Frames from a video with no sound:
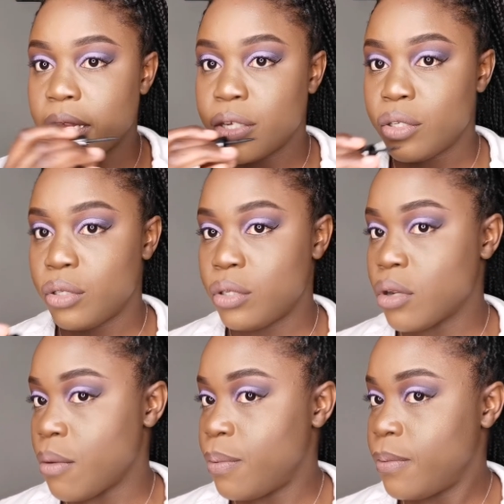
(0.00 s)
And
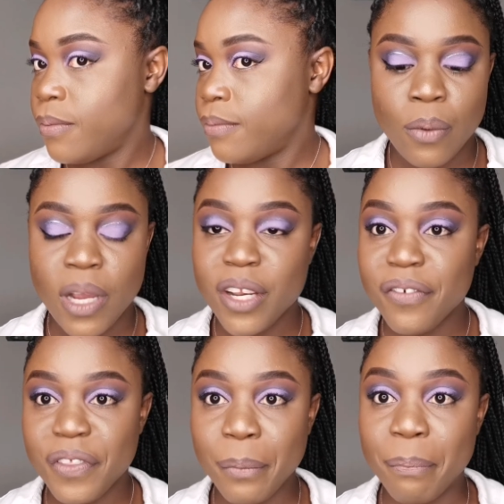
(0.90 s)
stop. One
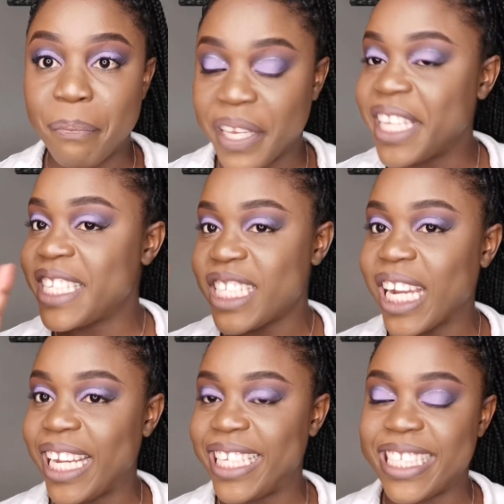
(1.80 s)
of the biggest
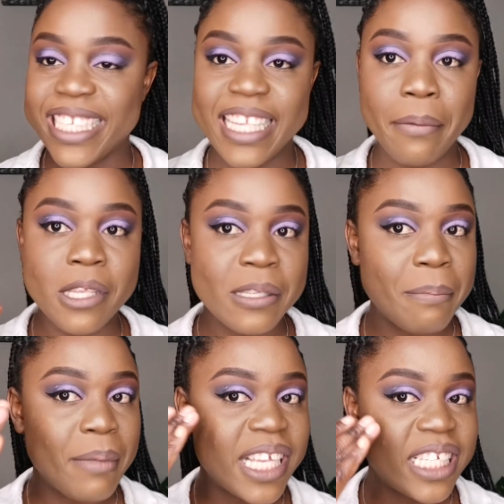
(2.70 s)
challenges is
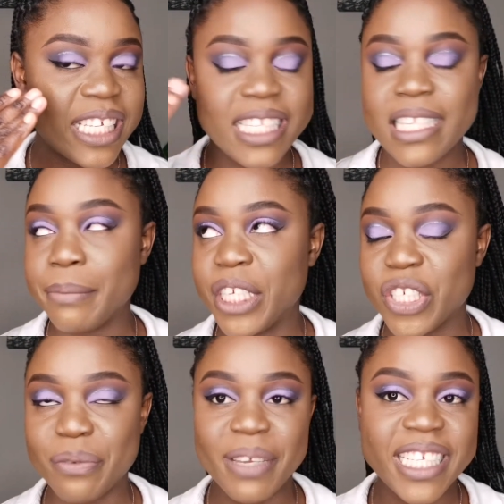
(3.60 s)
matching
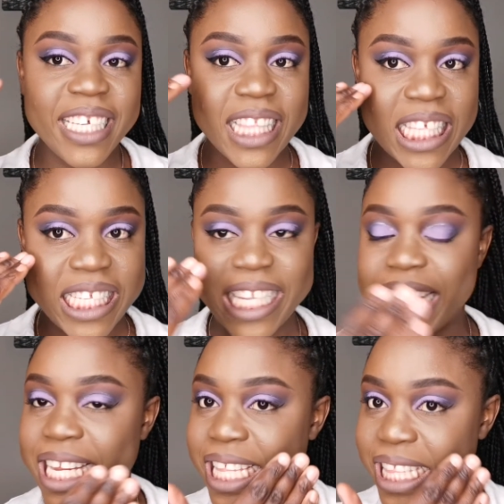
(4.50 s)
symmetry, matching this
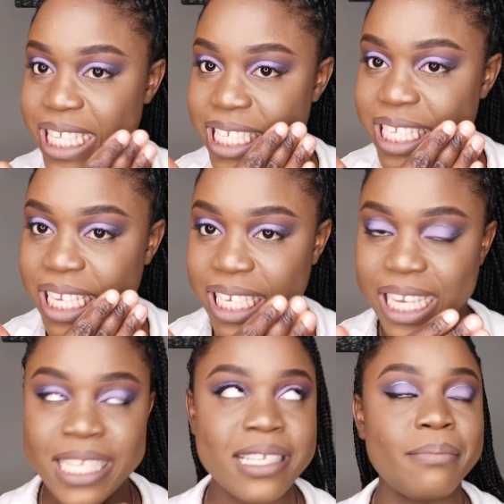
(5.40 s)
side and this side, guys.